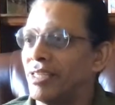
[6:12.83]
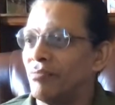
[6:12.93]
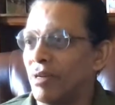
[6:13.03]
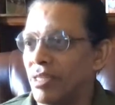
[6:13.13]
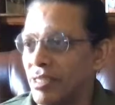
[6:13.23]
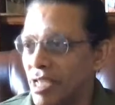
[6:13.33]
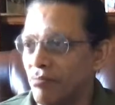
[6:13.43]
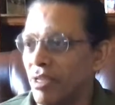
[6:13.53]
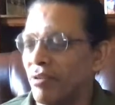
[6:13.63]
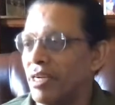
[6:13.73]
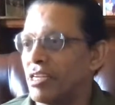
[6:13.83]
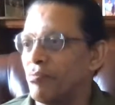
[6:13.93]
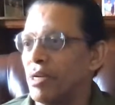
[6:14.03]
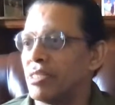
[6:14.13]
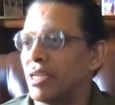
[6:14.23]
But the same thing when it
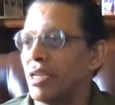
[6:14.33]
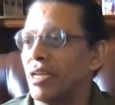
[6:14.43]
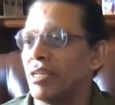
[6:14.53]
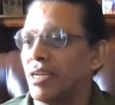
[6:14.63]
repeats again,